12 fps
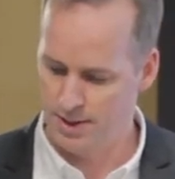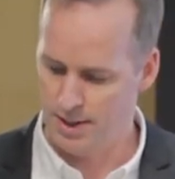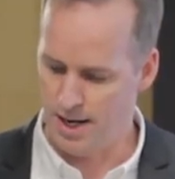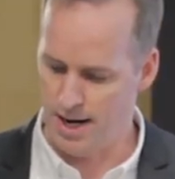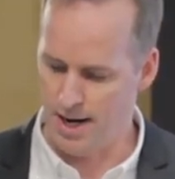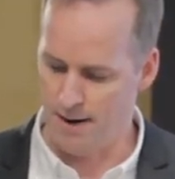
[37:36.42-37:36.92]

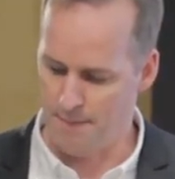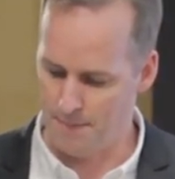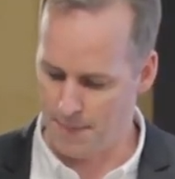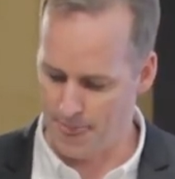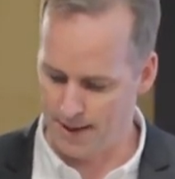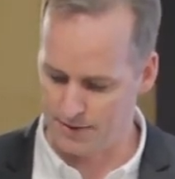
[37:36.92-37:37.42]

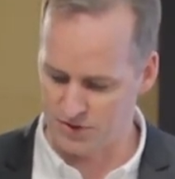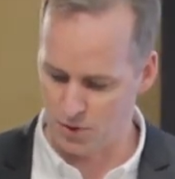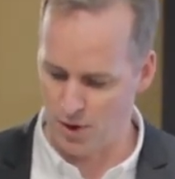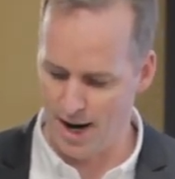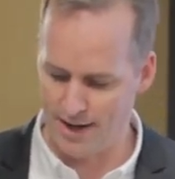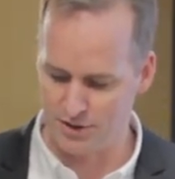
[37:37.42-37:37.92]
Um,
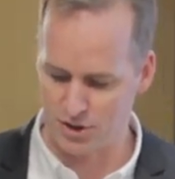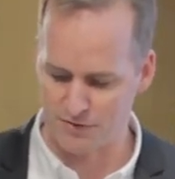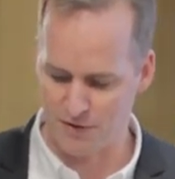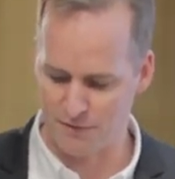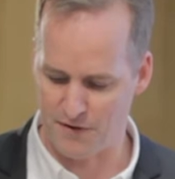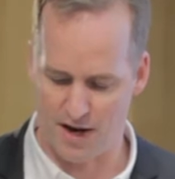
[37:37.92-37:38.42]
so I just
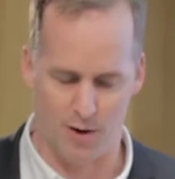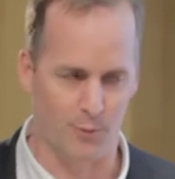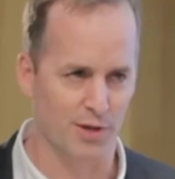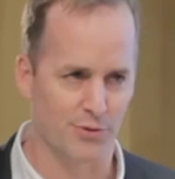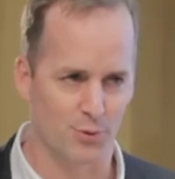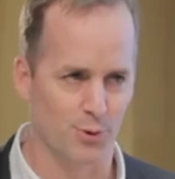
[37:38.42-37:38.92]
for fun, I
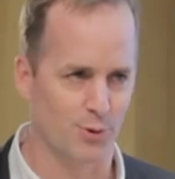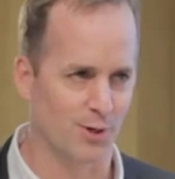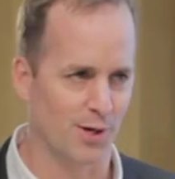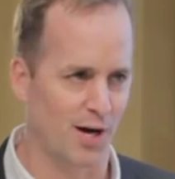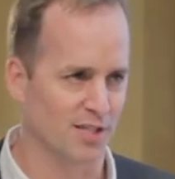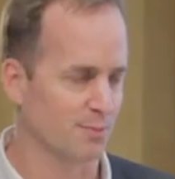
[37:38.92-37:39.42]
went through the
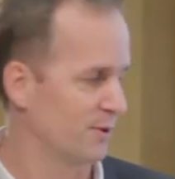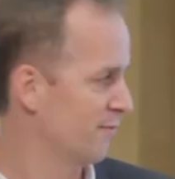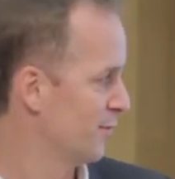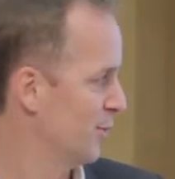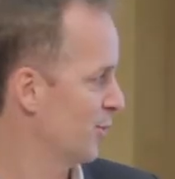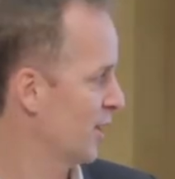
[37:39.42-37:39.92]
Gospel of
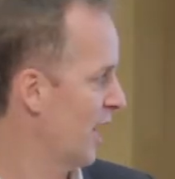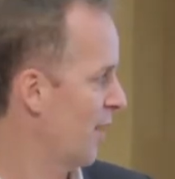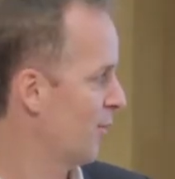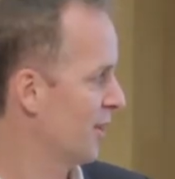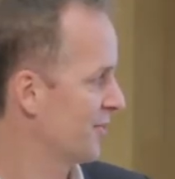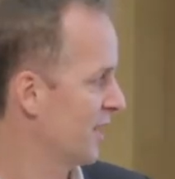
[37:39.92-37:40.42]
Luke, and I
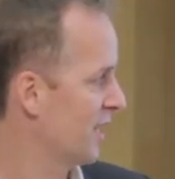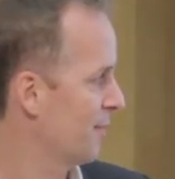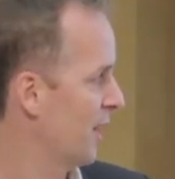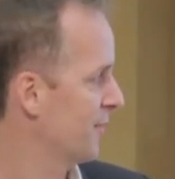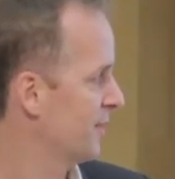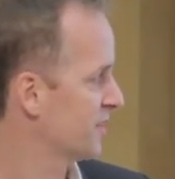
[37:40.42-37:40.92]
want to think
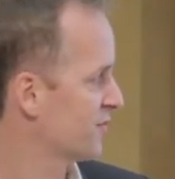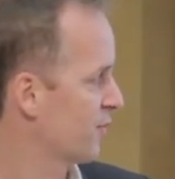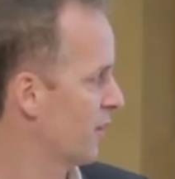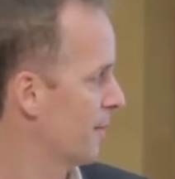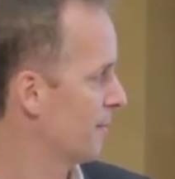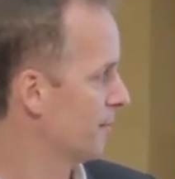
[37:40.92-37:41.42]
about this
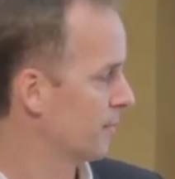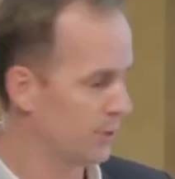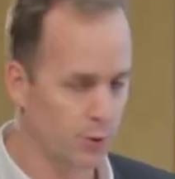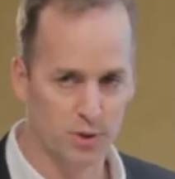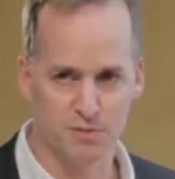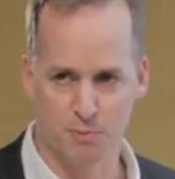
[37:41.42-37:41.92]
from
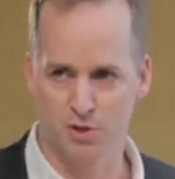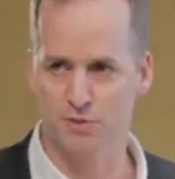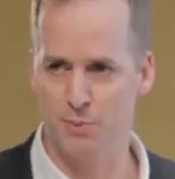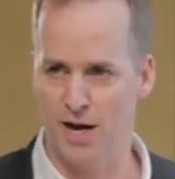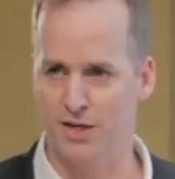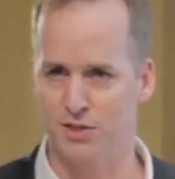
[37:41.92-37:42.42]
Luke's
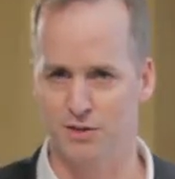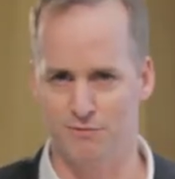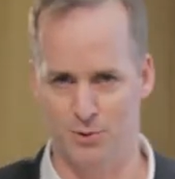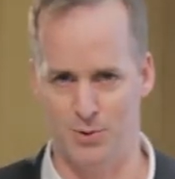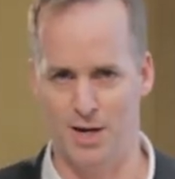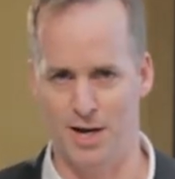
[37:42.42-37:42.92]
perspective,
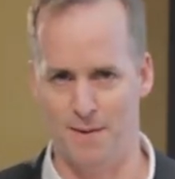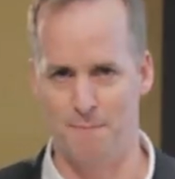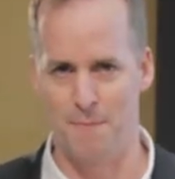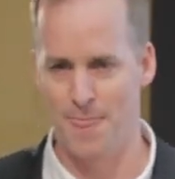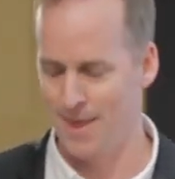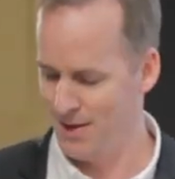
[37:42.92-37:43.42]
okay?
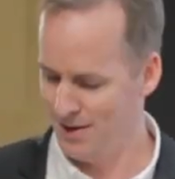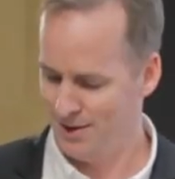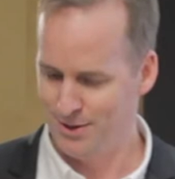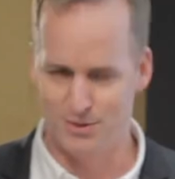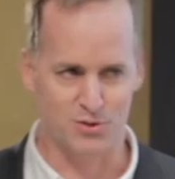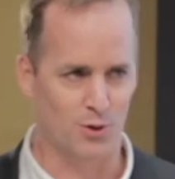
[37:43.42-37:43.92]

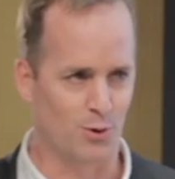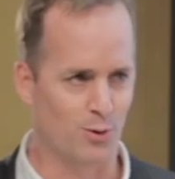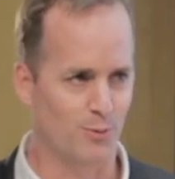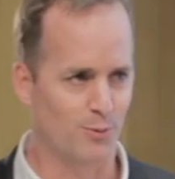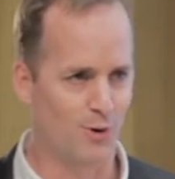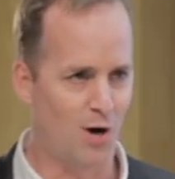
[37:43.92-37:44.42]

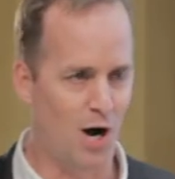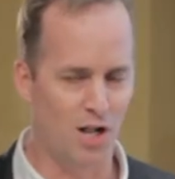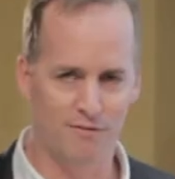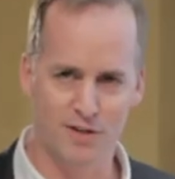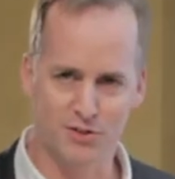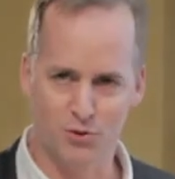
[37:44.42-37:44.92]
So all
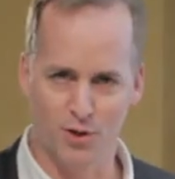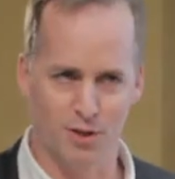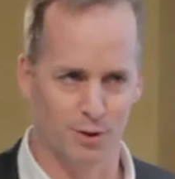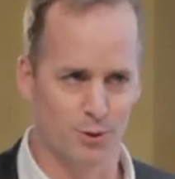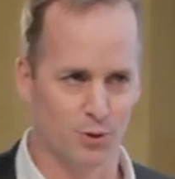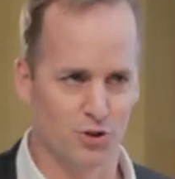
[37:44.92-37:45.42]
of us are in
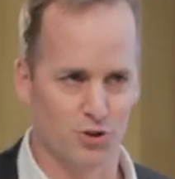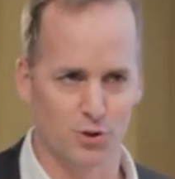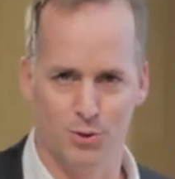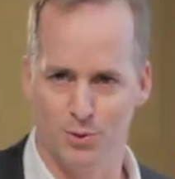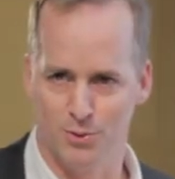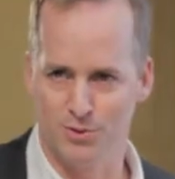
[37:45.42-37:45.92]
Luke's
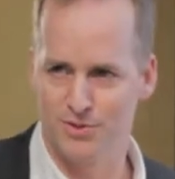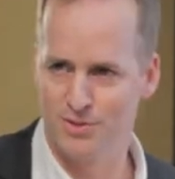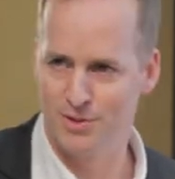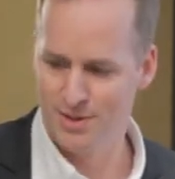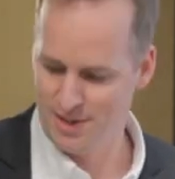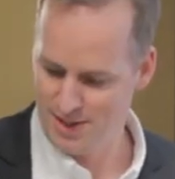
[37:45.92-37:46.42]

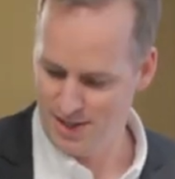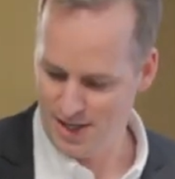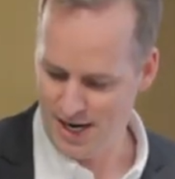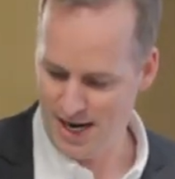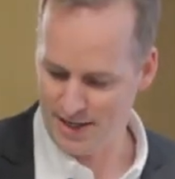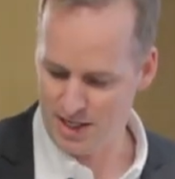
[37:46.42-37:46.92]
shoes,
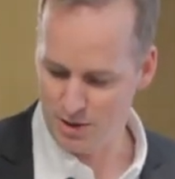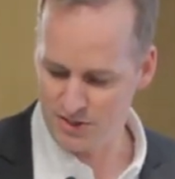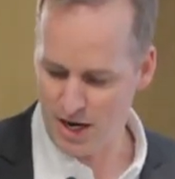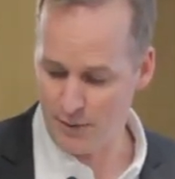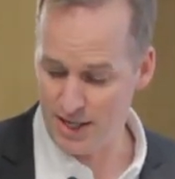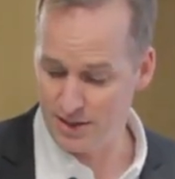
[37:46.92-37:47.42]
and here's
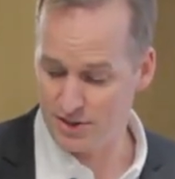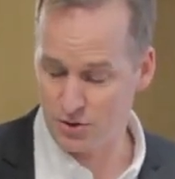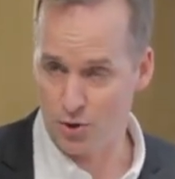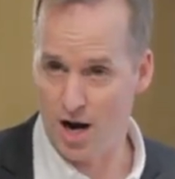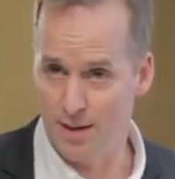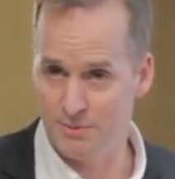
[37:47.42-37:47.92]
how he
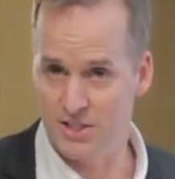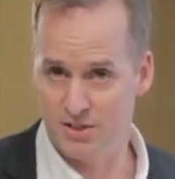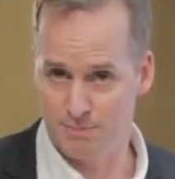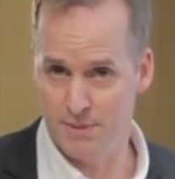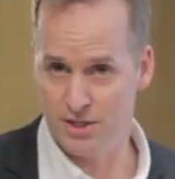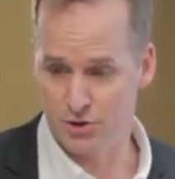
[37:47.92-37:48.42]
describes
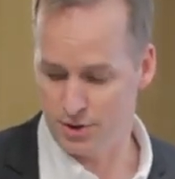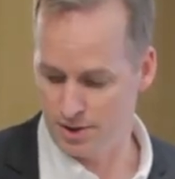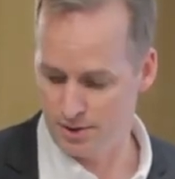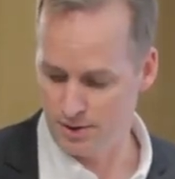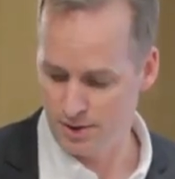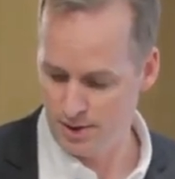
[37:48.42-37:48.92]
his mission